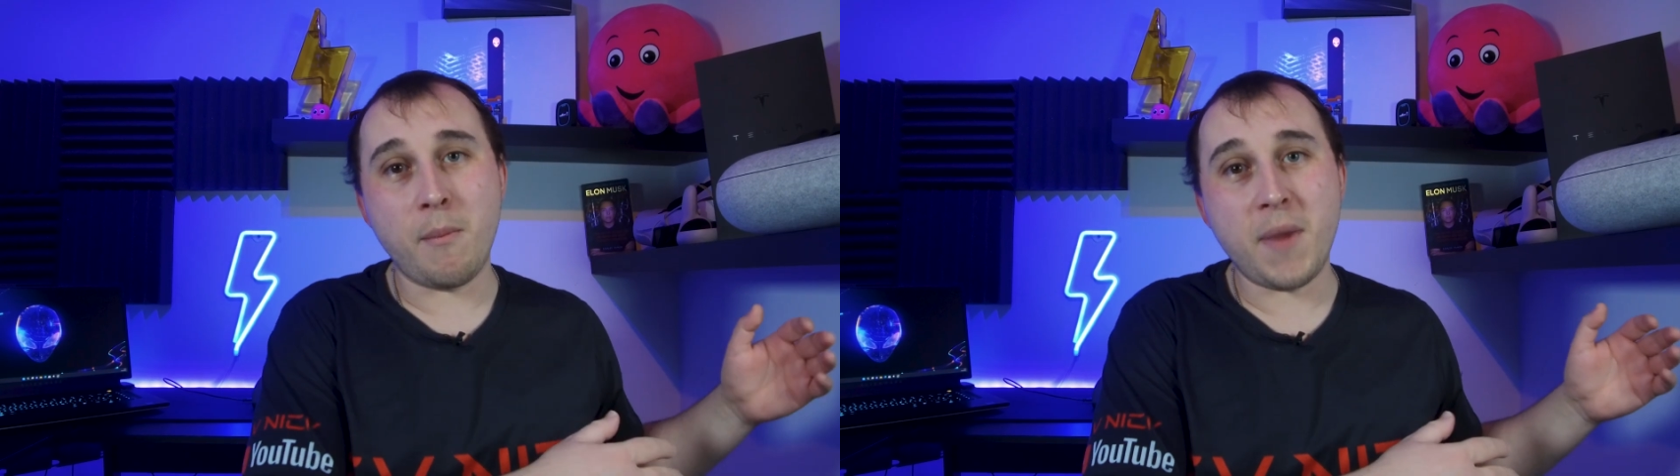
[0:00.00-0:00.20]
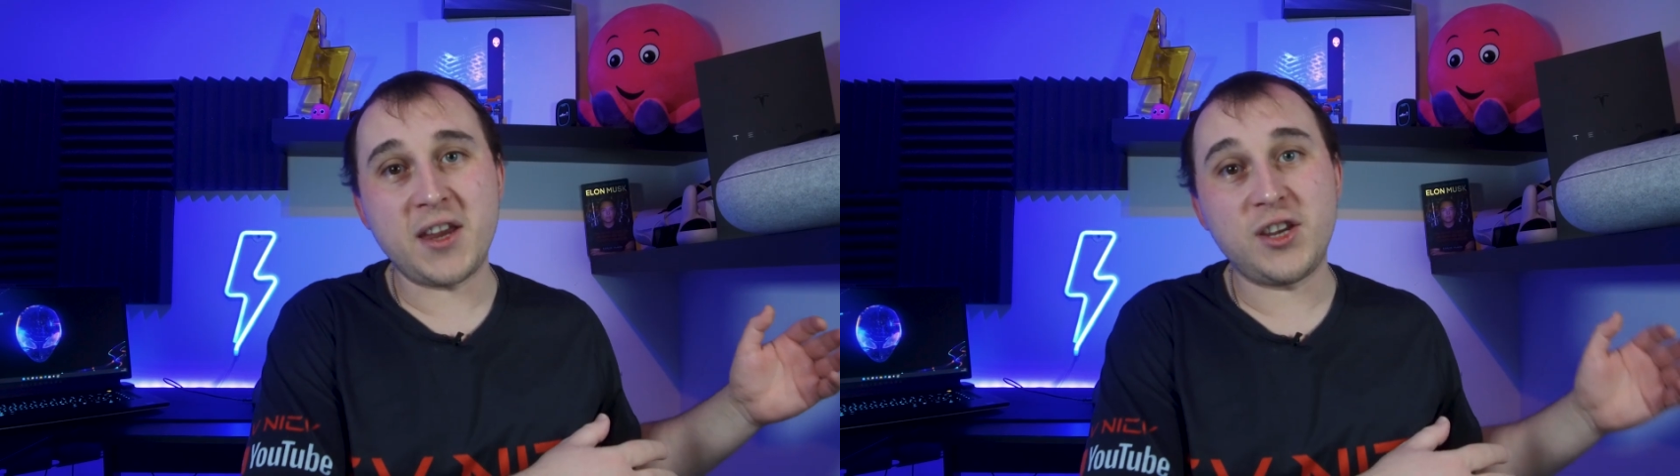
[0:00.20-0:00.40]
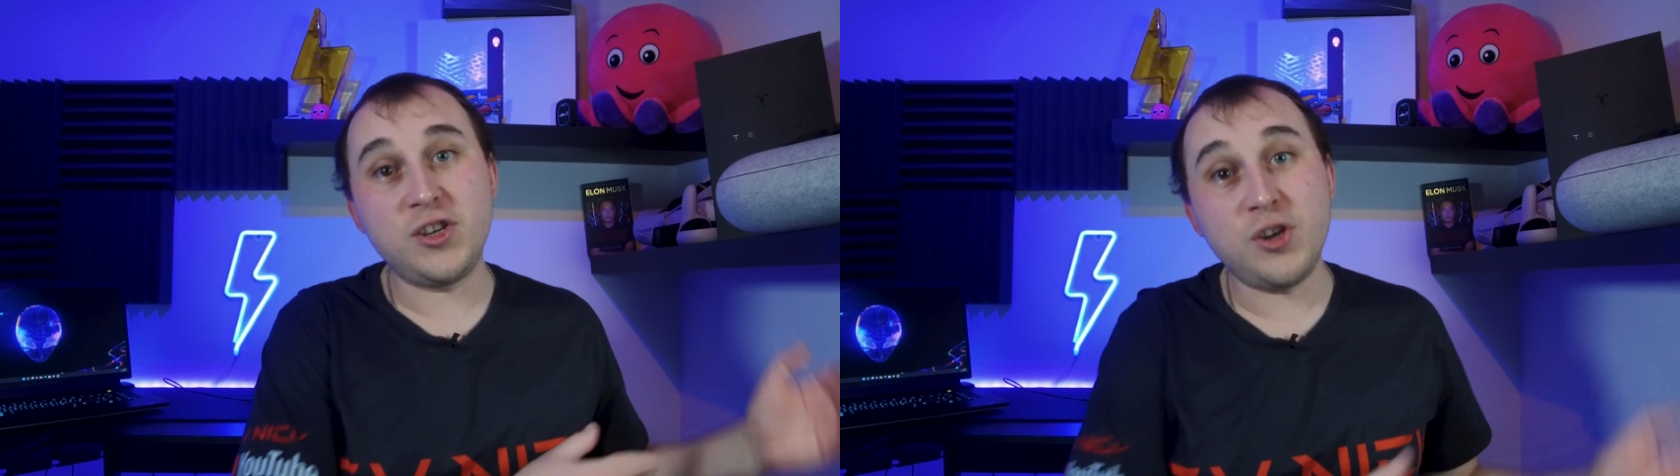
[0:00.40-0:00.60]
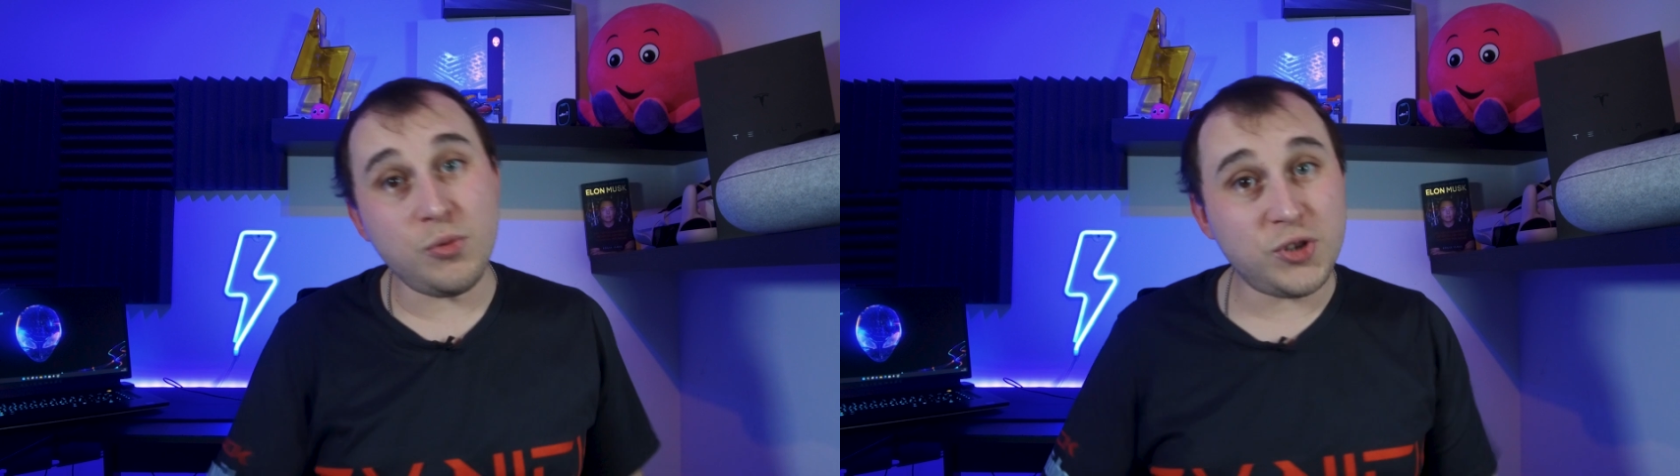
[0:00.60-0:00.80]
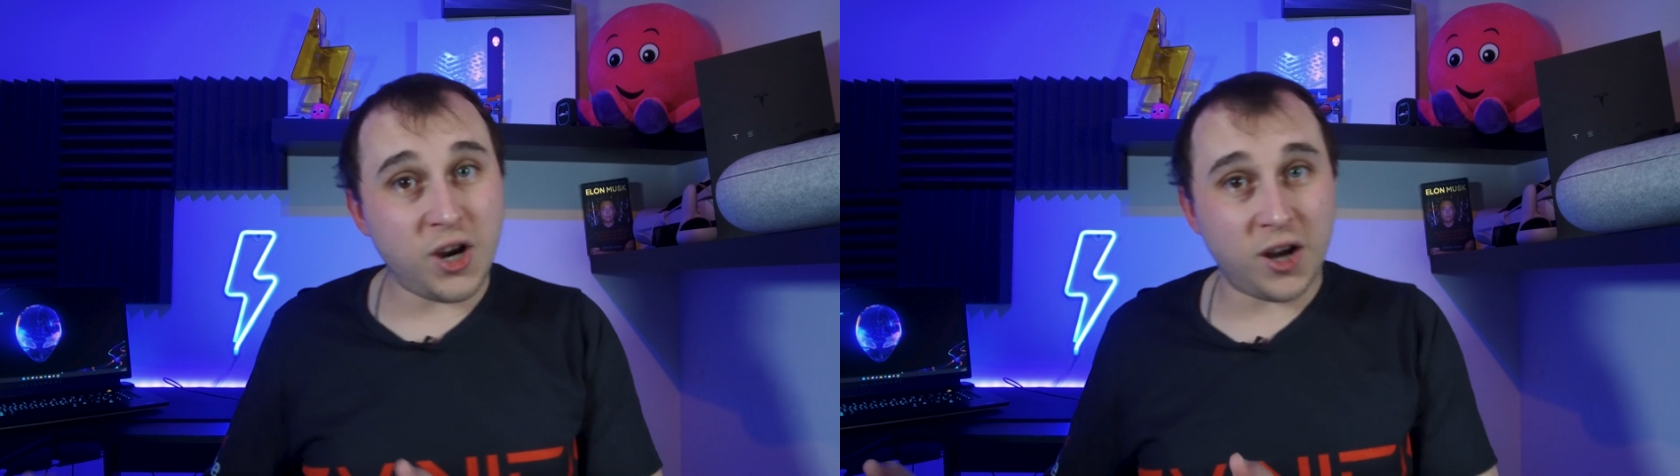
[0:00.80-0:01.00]
make you
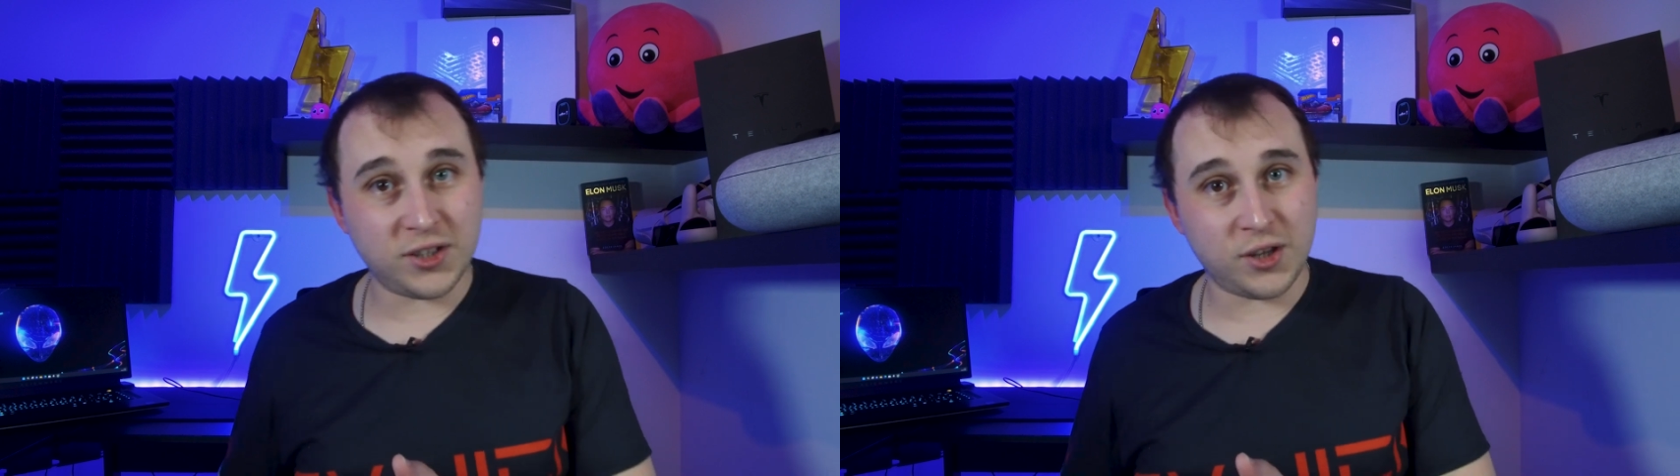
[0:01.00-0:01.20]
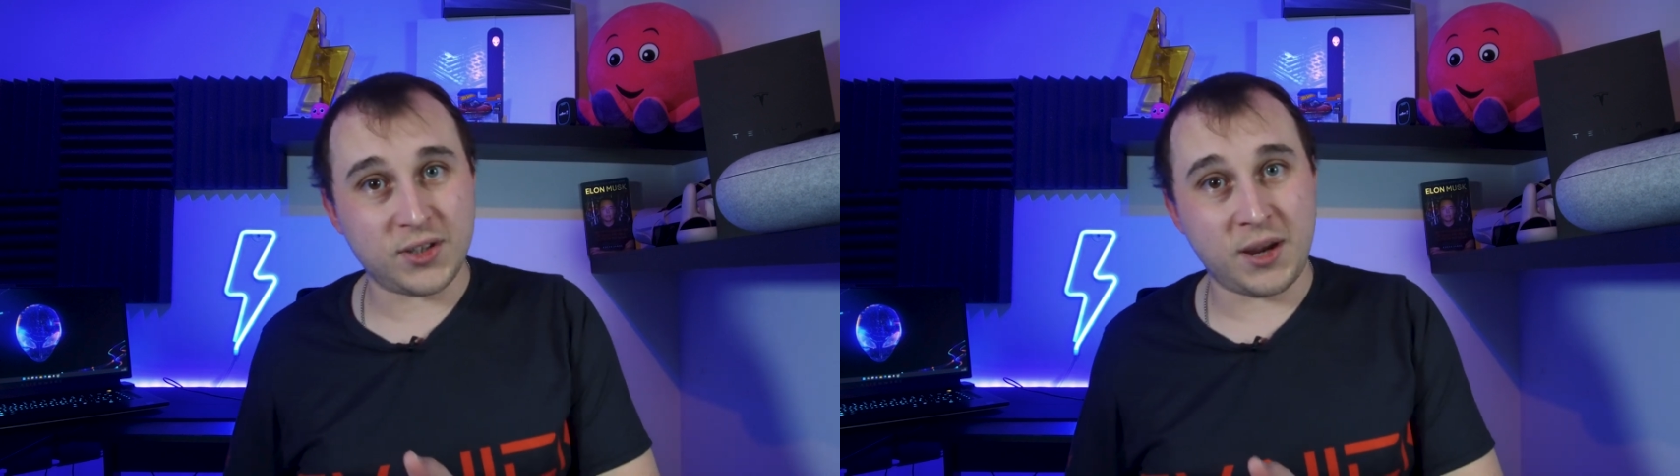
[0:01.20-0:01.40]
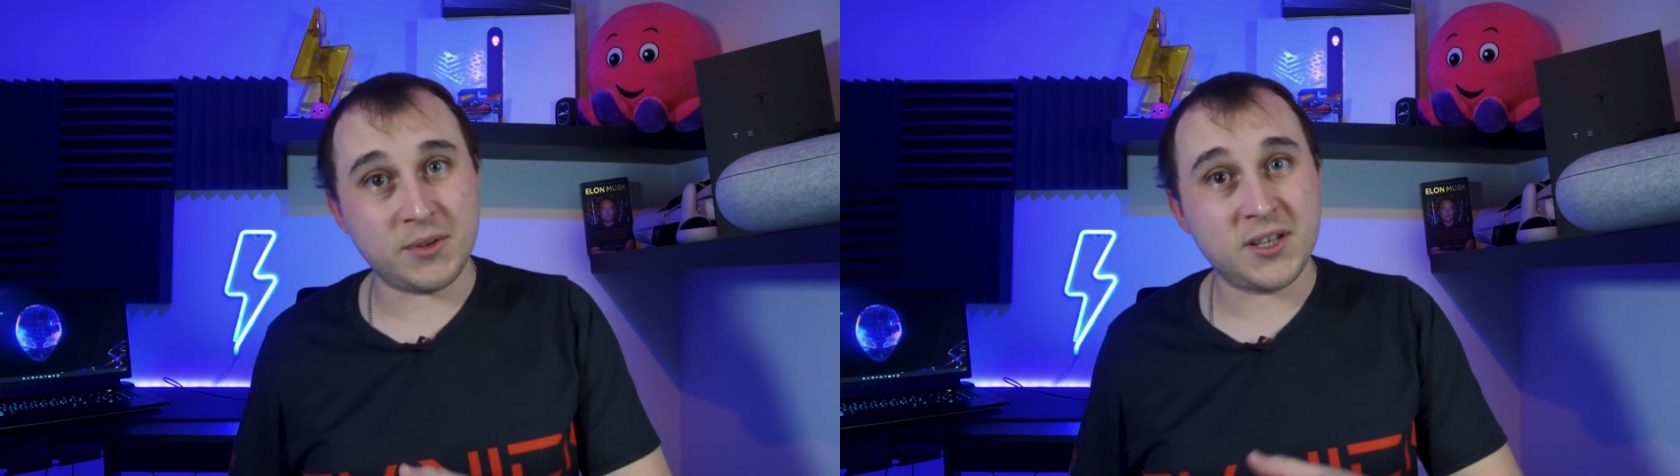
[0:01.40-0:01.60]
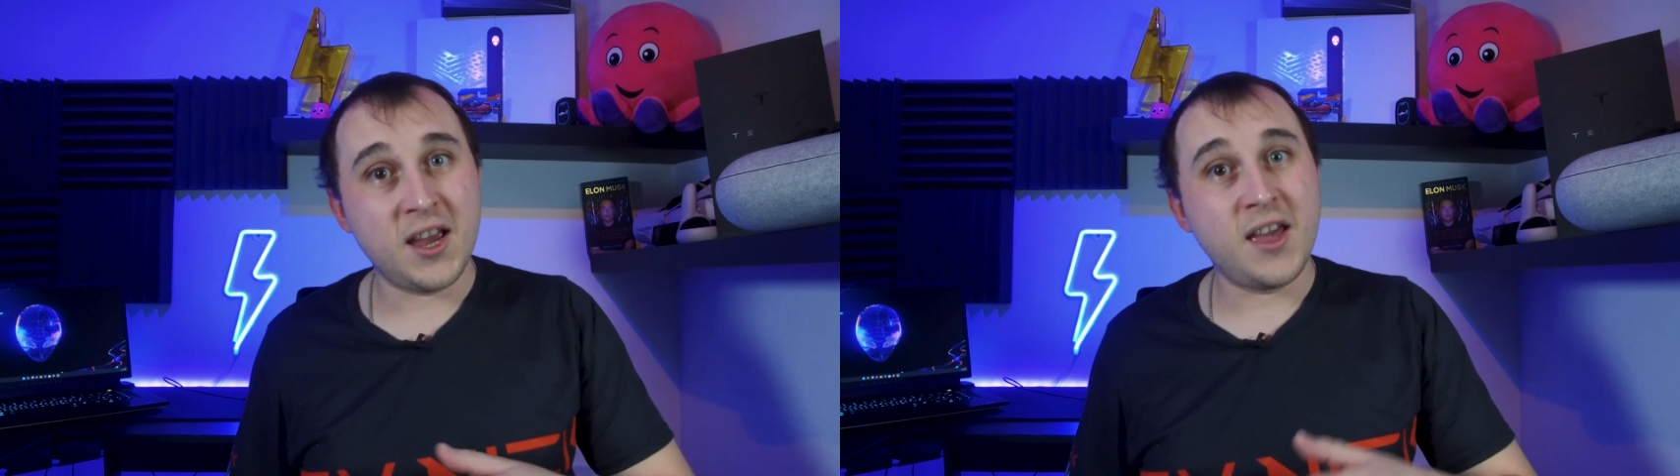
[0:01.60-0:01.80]
charge at those hours,